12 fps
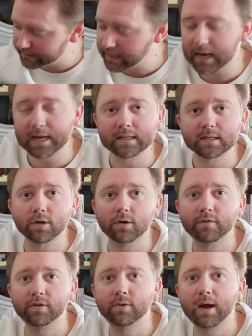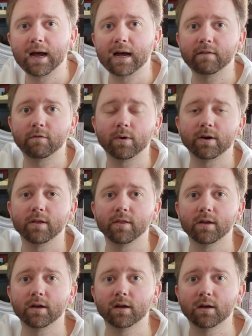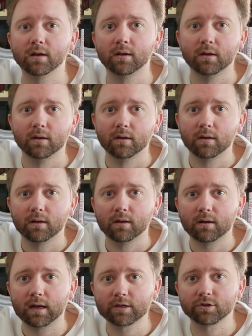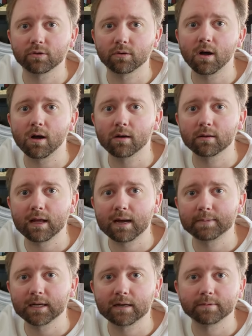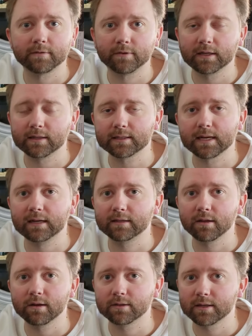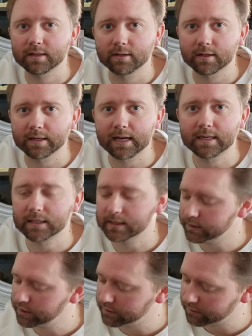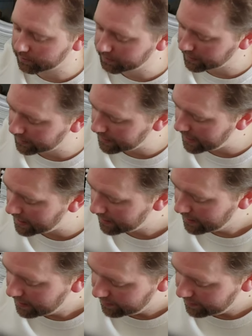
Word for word: size, so if you have one of the extra long laptops, I forget the size of those, I think they're like 18 inches or something like that,